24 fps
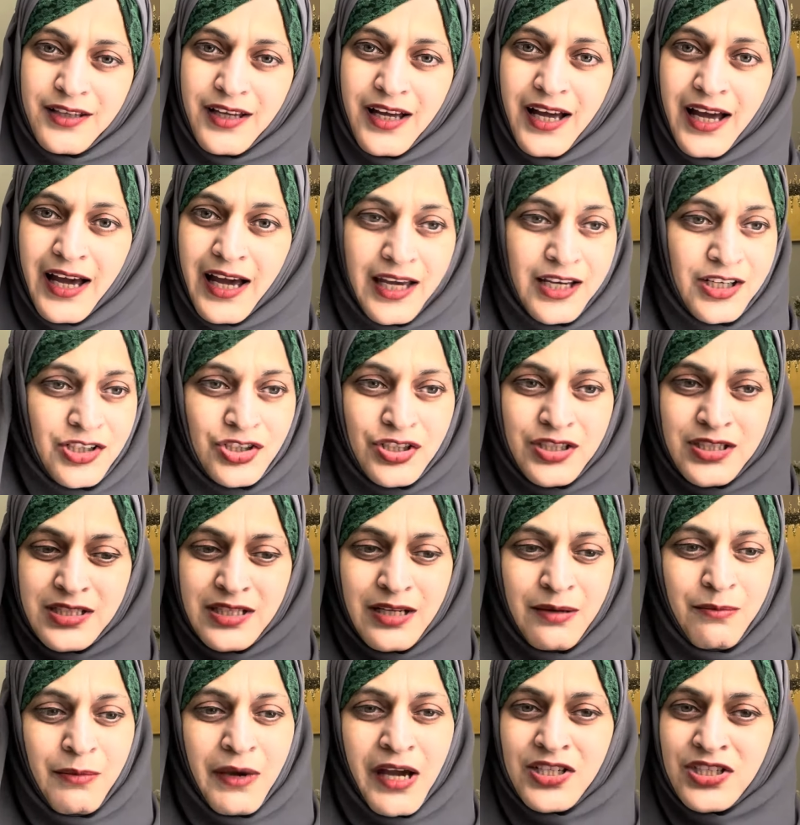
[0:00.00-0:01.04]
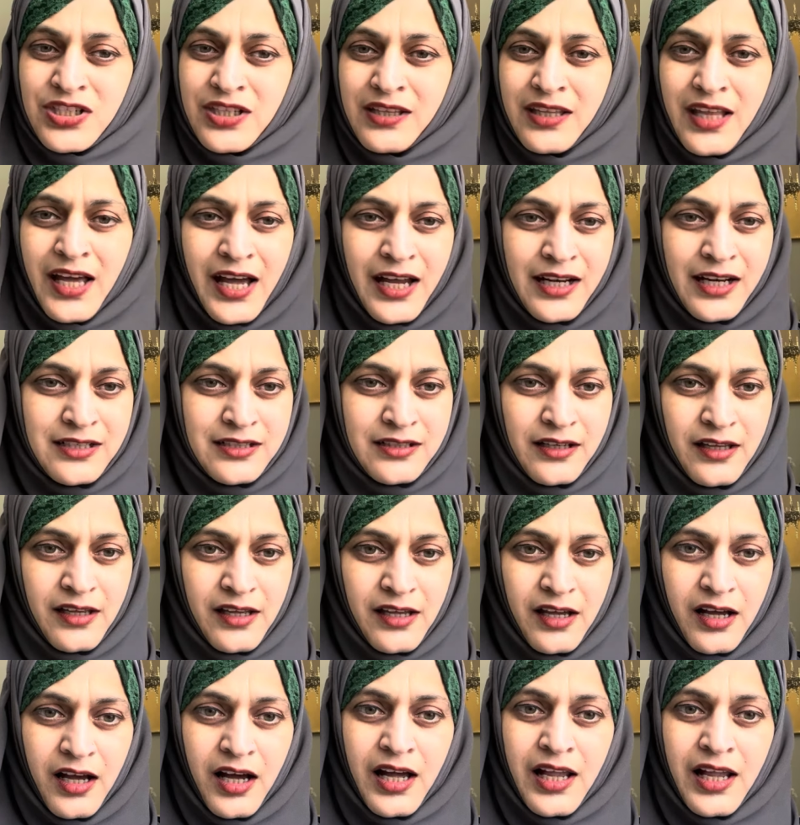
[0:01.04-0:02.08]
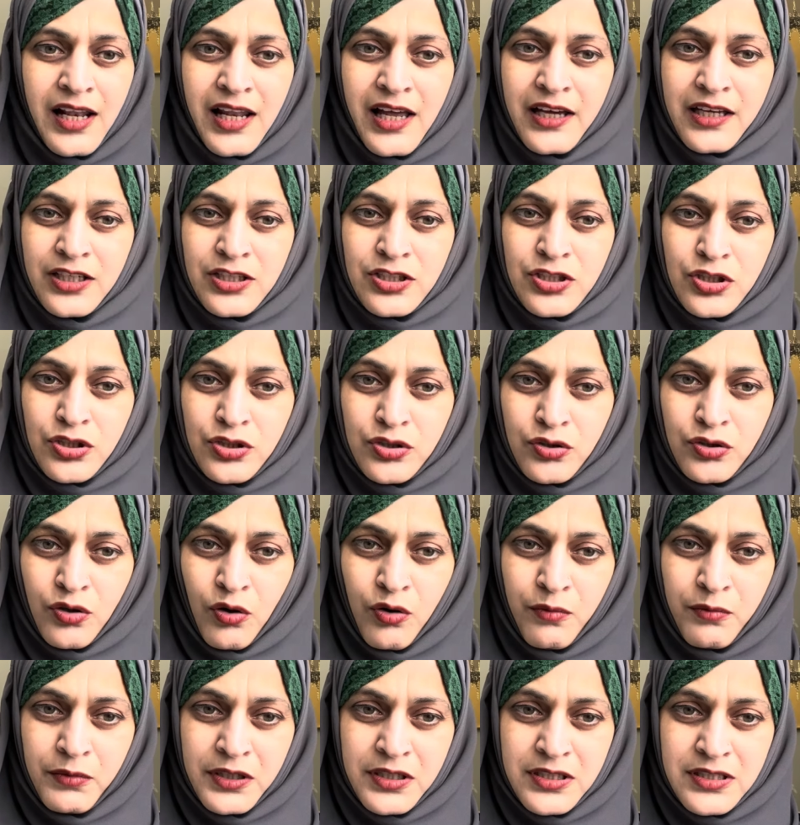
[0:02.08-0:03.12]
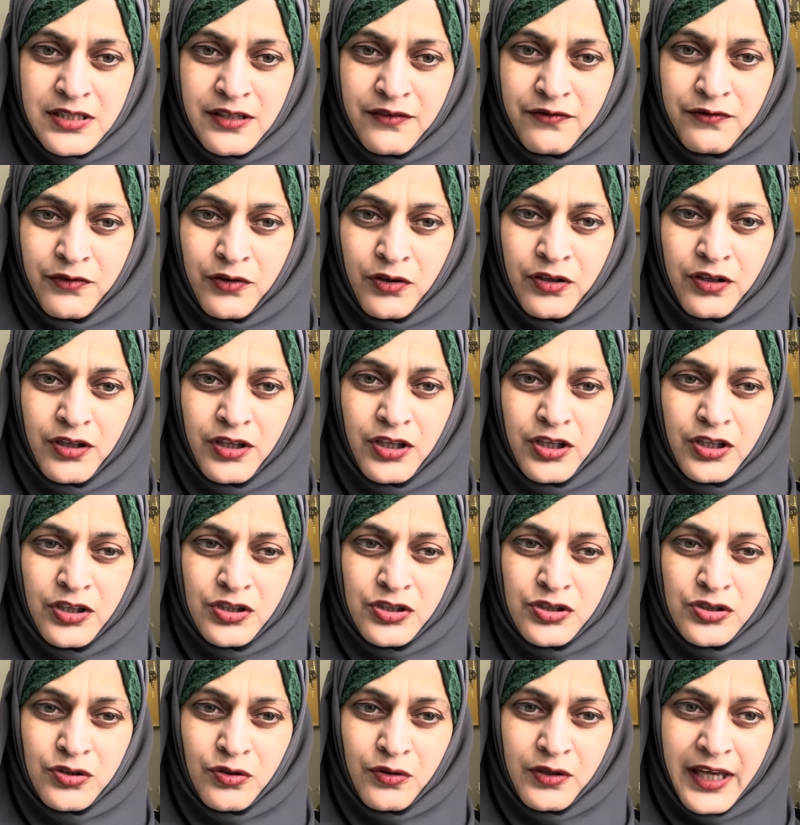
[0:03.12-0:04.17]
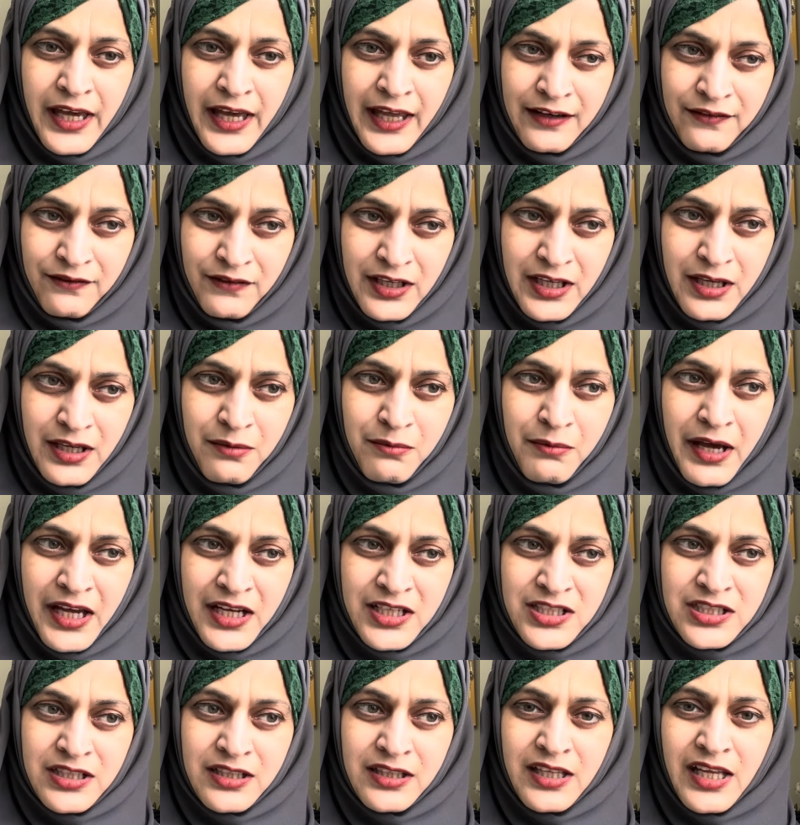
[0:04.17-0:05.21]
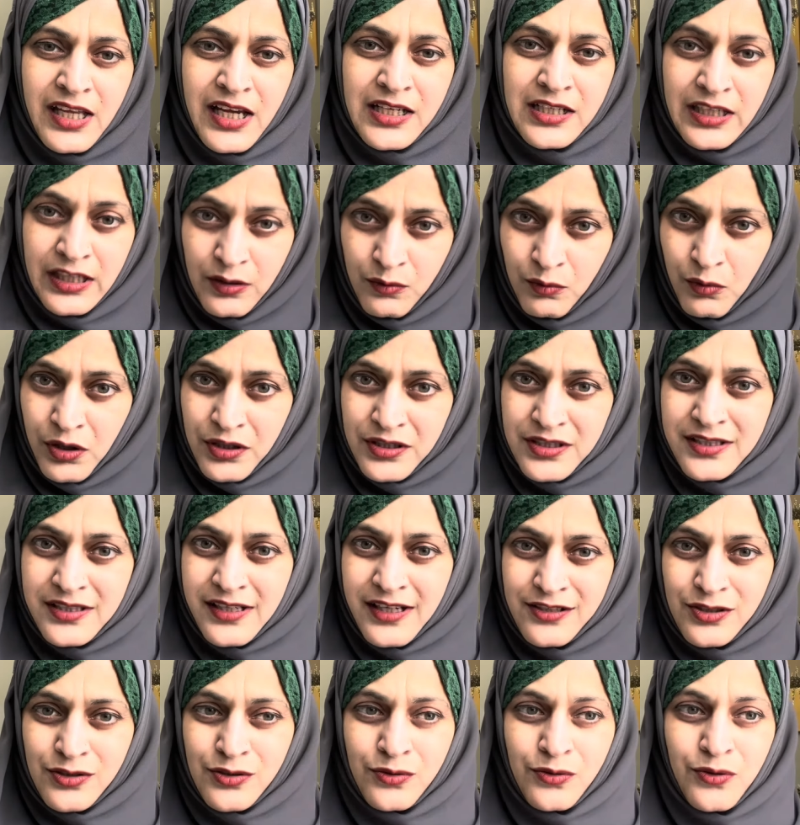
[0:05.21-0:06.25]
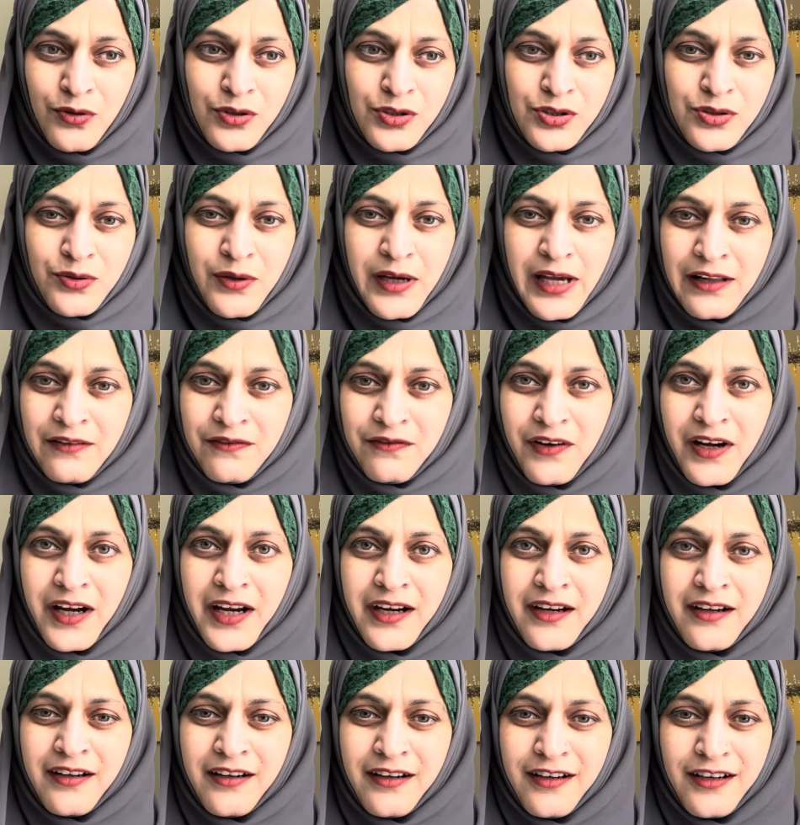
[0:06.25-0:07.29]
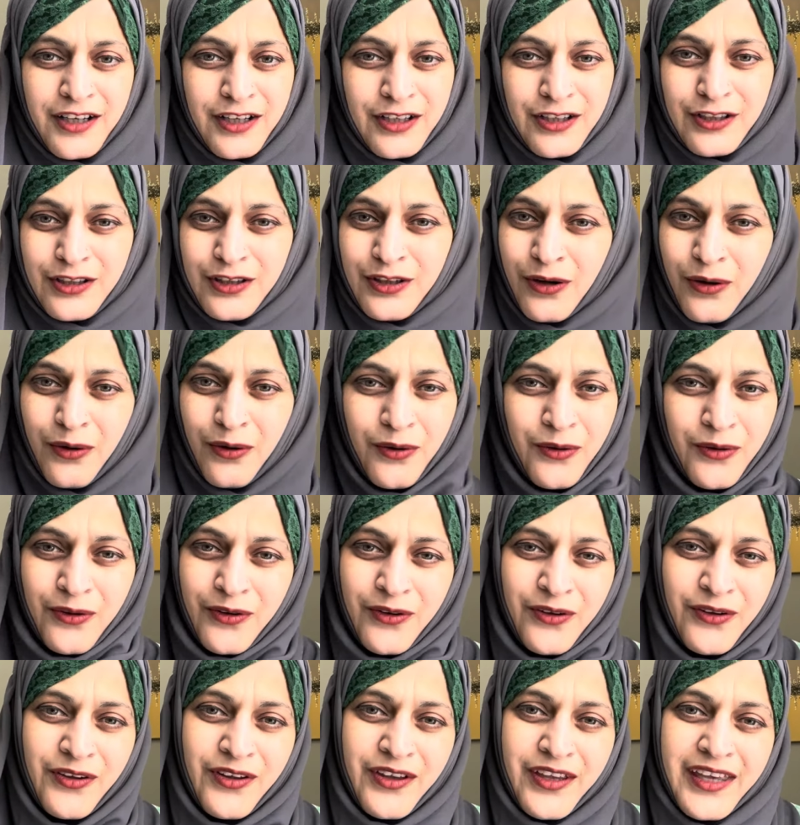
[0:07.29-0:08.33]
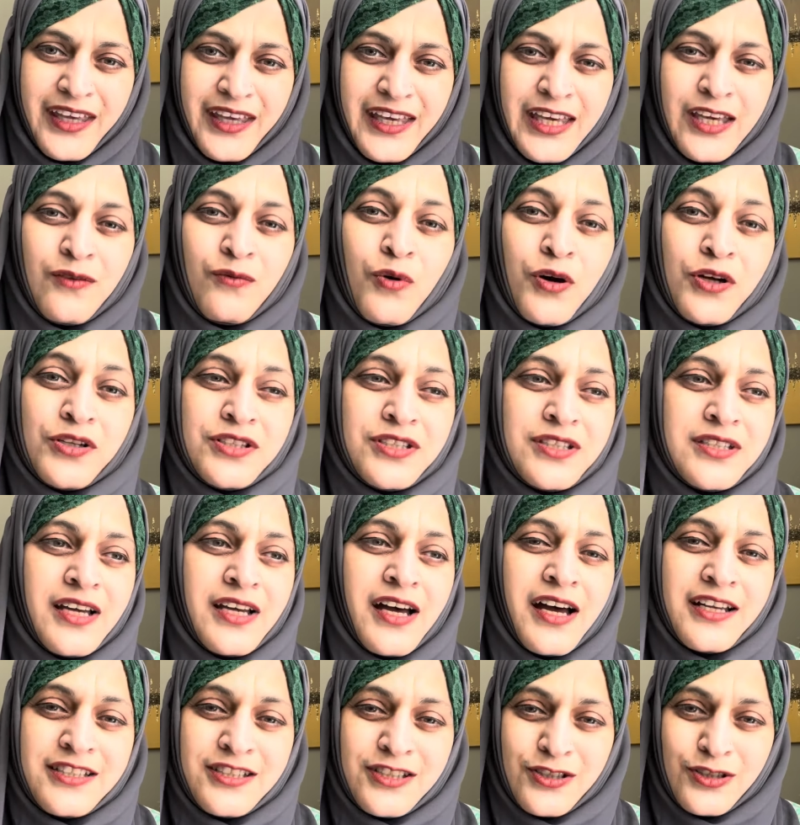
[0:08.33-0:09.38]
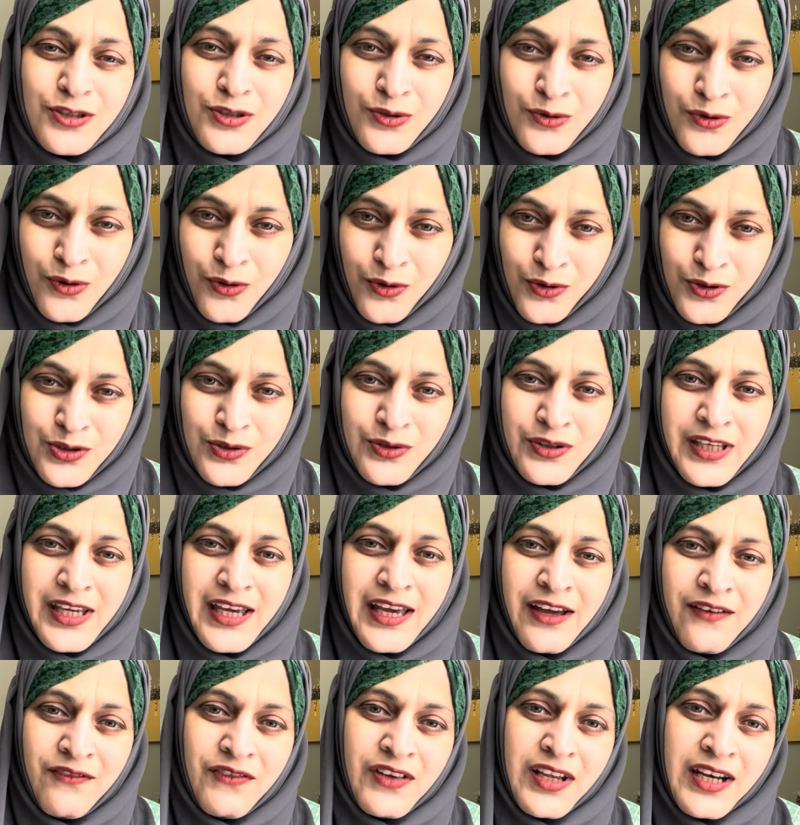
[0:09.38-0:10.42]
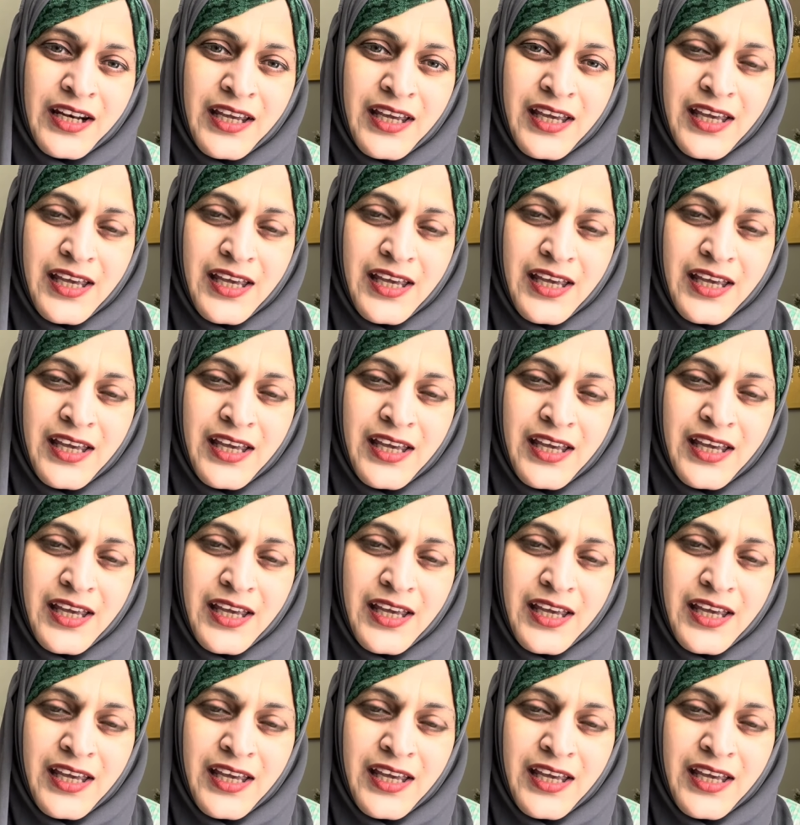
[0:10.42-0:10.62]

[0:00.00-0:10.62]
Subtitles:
I just imagine that. Allah is so merciful. So can we imagine that He wants us to go to hellfire? No. He wants us to go to the heaven.